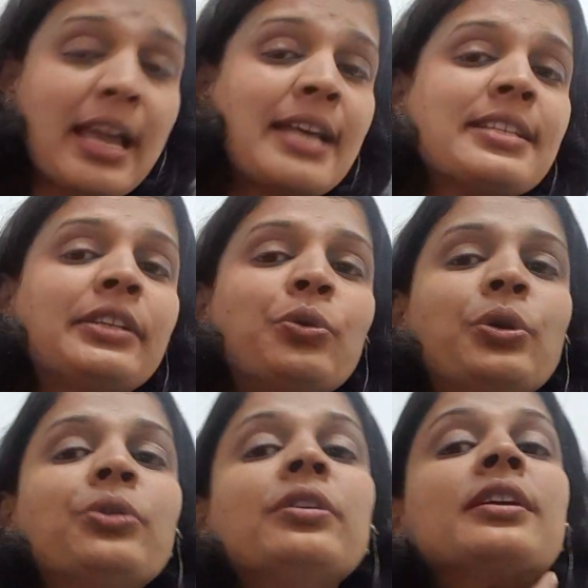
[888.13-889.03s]
As I told
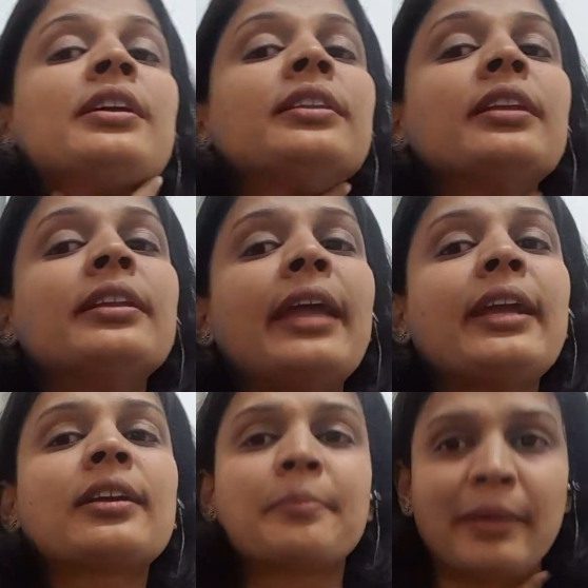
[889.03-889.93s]
you, the
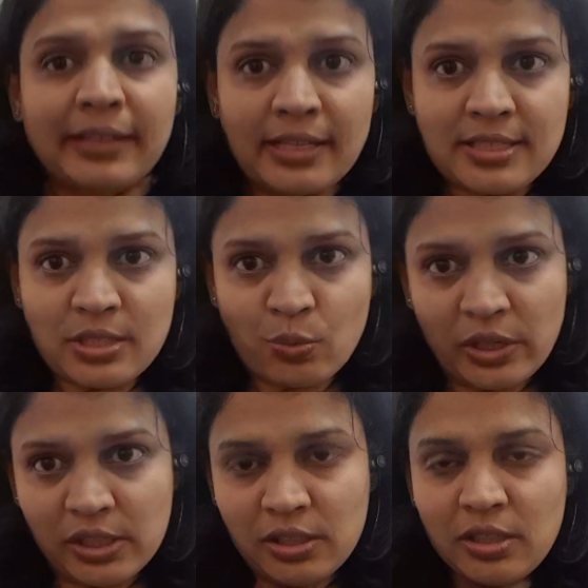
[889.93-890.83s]
neck might get
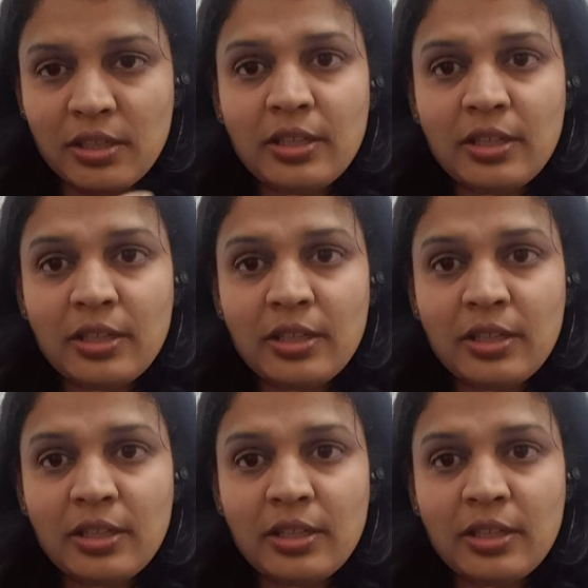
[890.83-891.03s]
swollen,